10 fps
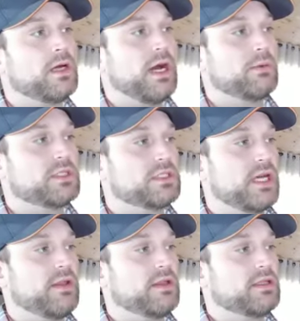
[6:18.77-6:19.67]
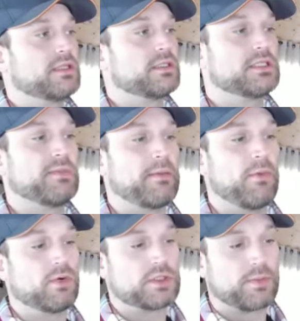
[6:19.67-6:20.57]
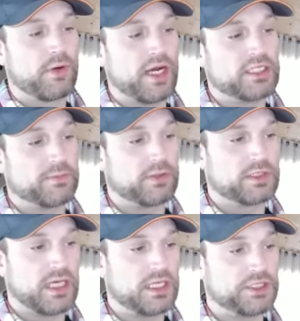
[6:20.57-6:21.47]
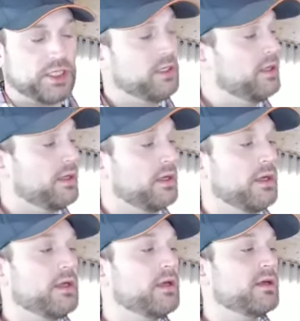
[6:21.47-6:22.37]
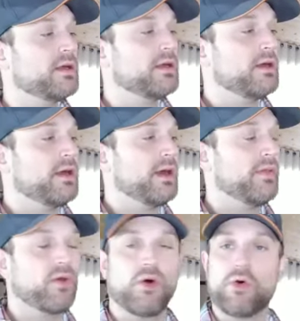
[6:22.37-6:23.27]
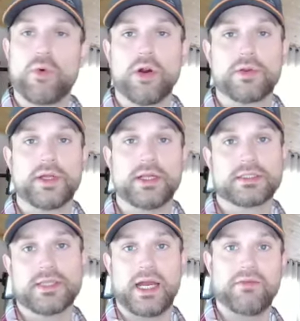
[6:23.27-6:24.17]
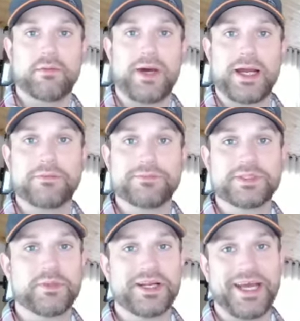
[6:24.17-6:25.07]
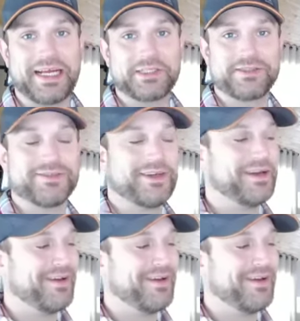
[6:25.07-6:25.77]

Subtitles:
I would say that this is my most prized possession in the whole world, and it's not even mine. It's my dad's.